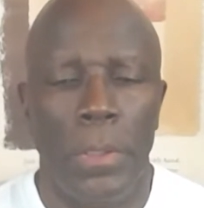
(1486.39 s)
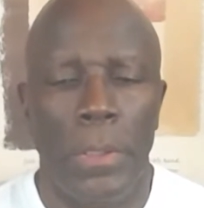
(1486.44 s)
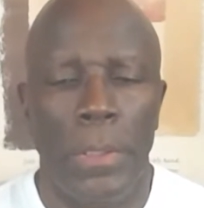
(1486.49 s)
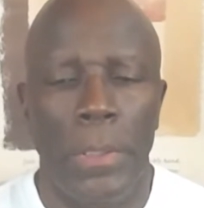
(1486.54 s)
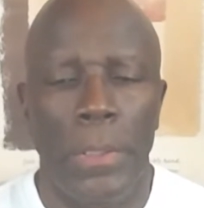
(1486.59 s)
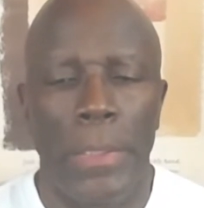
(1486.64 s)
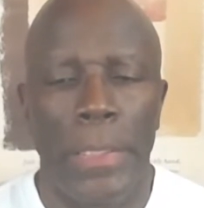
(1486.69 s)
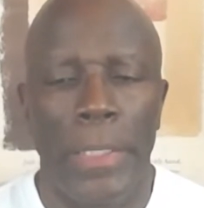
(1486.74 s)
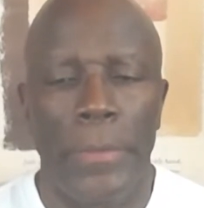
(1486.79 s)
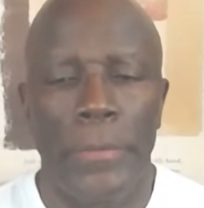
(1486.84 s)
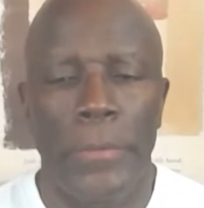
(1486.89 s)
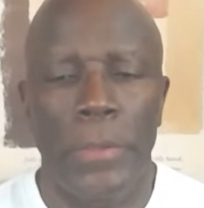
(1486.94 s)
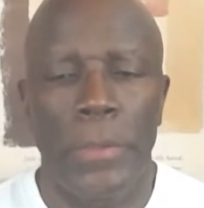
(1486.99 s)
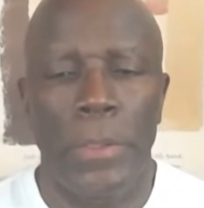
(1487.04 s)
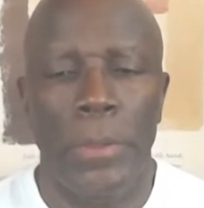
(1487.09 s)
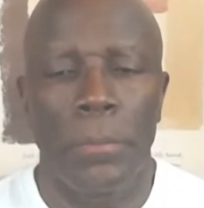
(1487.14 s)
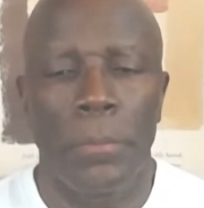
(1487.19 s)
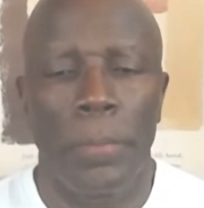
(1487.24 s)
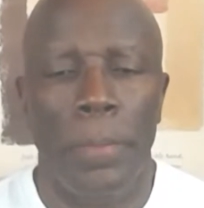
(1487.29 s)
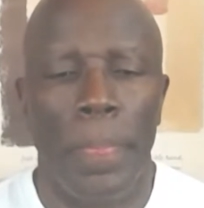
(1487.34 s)
Let
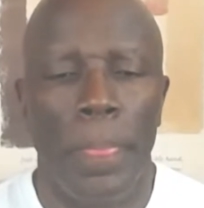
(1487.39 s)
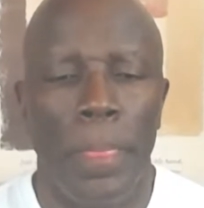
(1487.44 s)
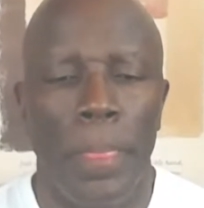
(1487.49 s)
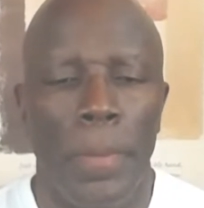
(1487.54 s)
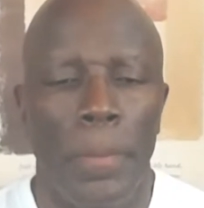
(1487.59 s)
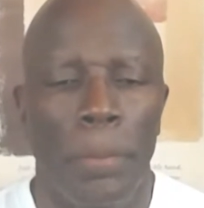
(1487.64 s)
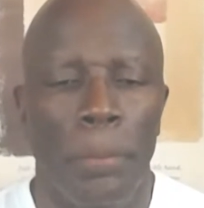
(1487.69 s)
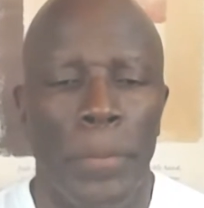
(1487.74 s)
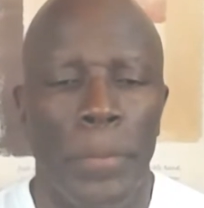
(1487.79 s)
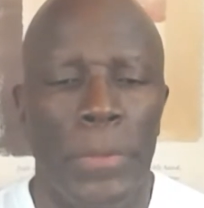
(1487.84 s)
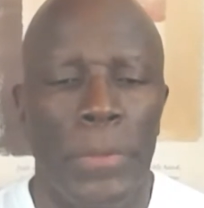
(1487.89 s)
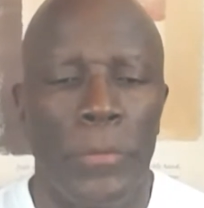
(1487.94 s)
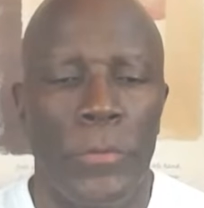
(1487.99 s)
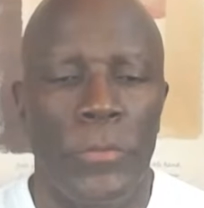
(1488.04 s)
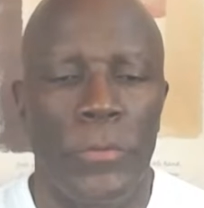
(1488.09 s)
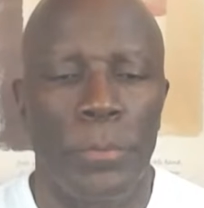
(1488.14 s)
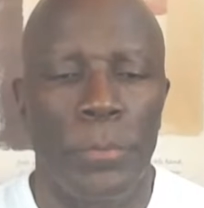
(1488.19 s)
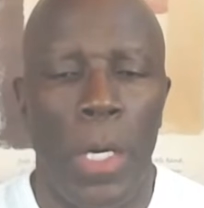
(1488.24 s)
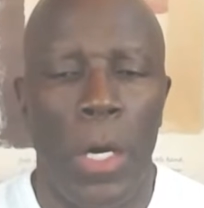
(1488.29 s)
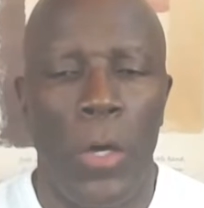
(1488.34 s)
them be
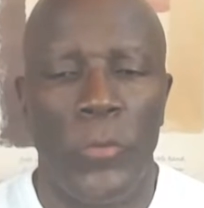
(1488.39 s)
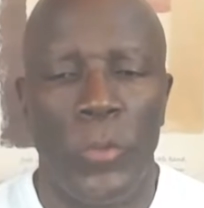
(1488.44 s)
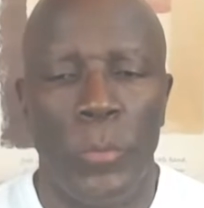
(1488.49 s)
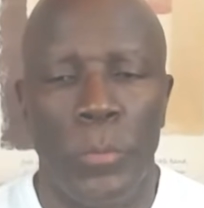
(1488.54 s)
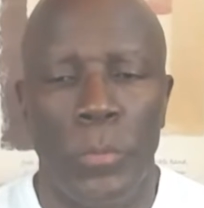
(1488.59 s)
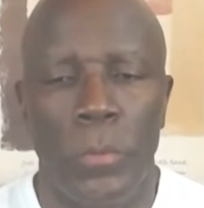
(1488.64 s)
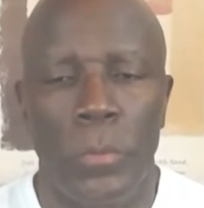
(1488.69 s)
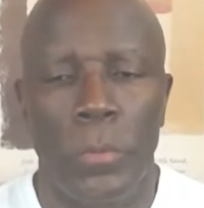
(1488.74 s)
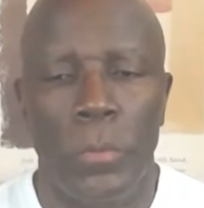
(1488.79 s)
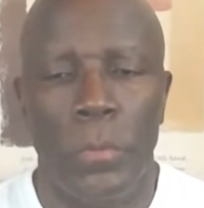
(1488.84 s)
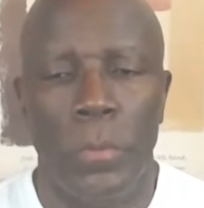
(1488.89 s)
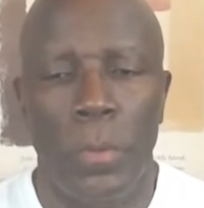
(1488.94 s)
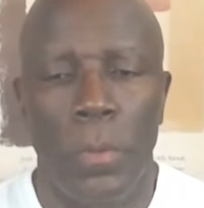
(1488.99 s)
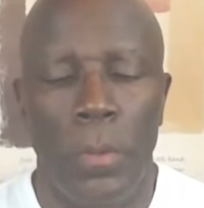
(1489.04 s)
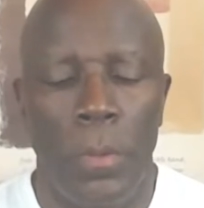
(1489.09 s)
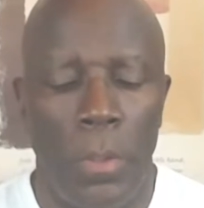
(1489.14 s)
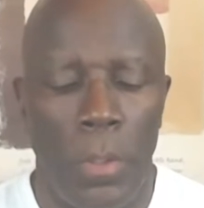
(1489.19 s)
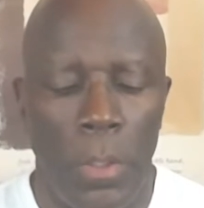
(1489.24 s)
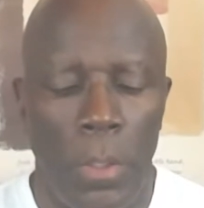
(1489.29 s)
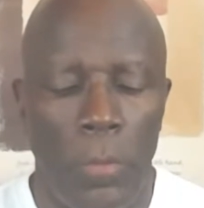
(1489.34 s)
responsible
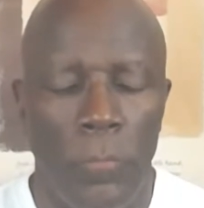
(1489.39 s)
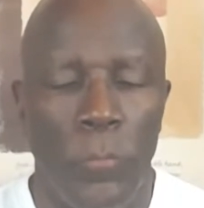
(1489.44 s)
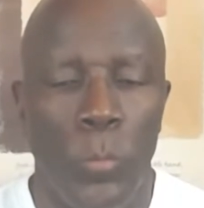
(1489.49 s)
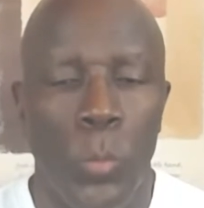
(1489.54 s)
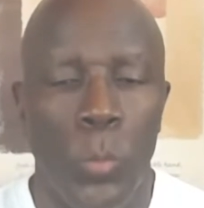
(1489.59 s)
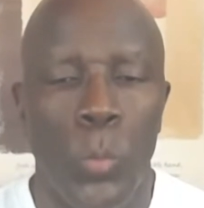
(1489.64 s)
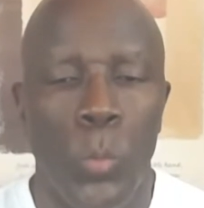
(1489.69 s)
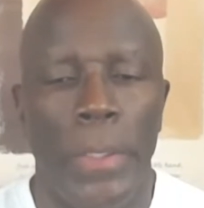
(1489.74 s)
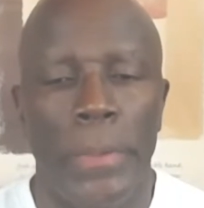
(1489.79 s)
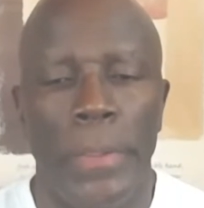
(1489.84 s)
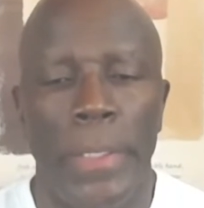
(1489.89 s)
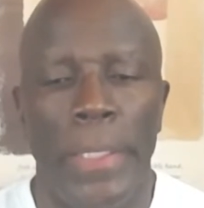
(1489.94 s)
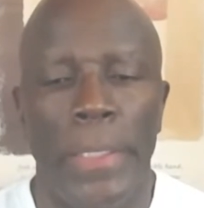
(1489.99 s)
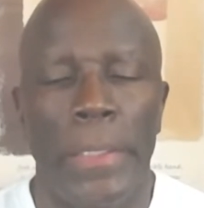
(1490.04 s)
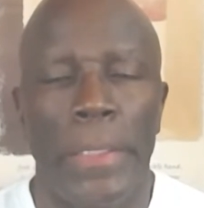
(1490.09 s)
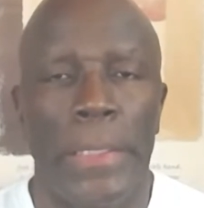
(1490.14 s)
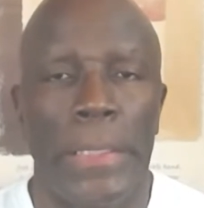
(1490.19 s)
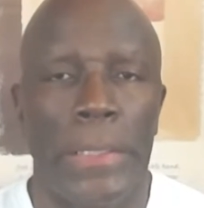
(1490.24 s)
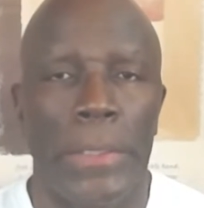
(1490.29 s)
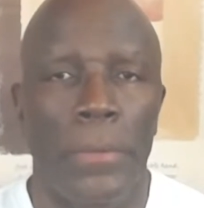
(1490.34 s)
for what they
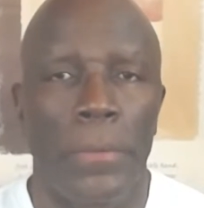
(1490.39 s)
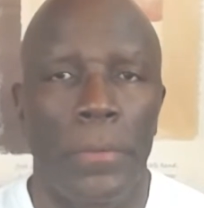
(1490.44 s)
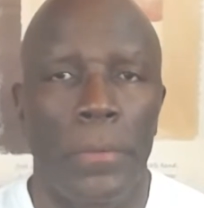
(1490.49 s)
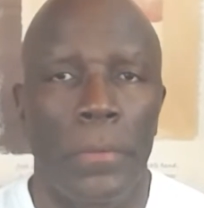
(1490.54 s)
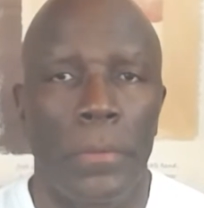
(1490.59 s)
hear.